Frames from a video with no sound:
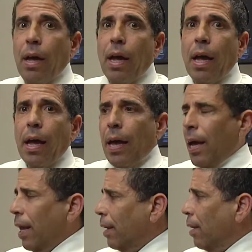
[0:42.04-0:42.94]

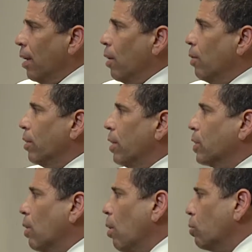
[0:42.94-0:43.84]
And
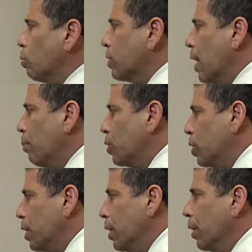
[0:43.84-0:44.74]
this ultrasound
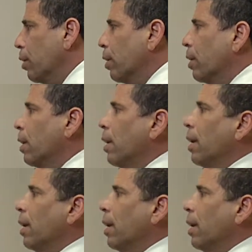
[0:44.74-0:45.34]
machine here